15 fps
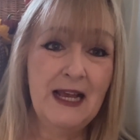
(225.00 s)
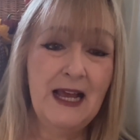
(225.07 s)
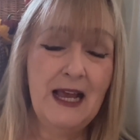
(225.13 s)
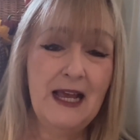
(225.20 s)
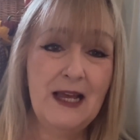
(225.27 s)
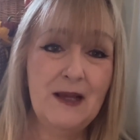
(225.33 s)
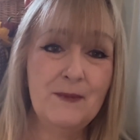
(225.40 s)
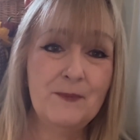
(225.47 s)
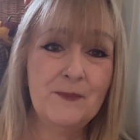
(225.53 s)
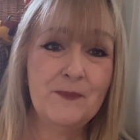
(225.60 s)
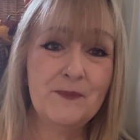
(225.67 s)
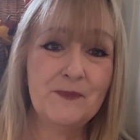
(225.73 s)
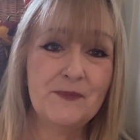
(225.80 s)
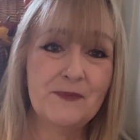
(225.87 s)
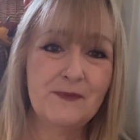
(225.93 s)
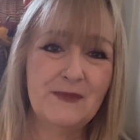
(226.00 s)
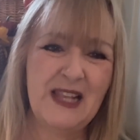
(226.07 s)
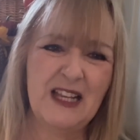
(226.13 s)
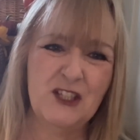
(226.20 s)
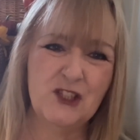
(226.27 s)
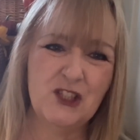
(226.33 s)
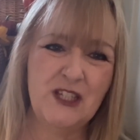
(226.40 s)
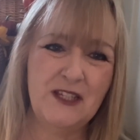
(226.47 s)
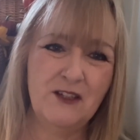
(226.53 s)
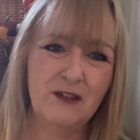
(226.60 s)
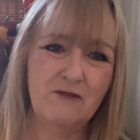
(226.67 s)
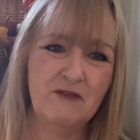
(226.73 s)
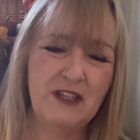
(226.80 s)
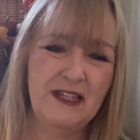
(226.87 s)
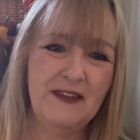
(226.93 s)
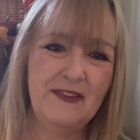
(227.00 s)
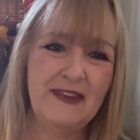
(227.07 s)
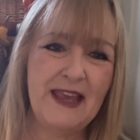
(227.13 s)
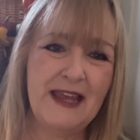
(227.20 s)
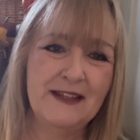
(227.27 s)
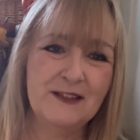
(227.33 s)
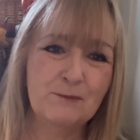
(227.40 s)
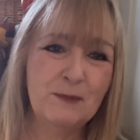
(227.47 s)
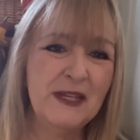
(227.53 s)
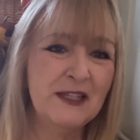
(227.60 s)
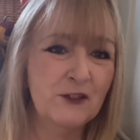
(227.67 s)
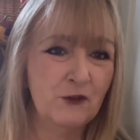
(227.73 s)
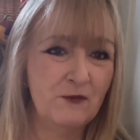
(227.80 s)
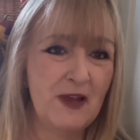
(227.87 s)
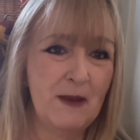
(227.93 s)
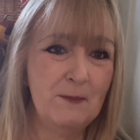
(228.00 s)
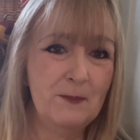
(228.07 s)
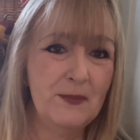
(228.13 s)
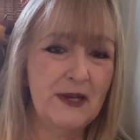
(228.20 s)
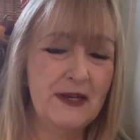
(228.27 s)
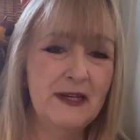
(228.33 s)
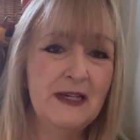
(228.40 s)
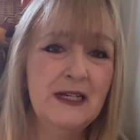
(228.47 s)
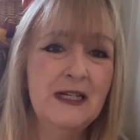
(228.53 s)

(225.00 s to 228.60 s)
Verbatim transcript: Um, actually, not really the end, mid-November.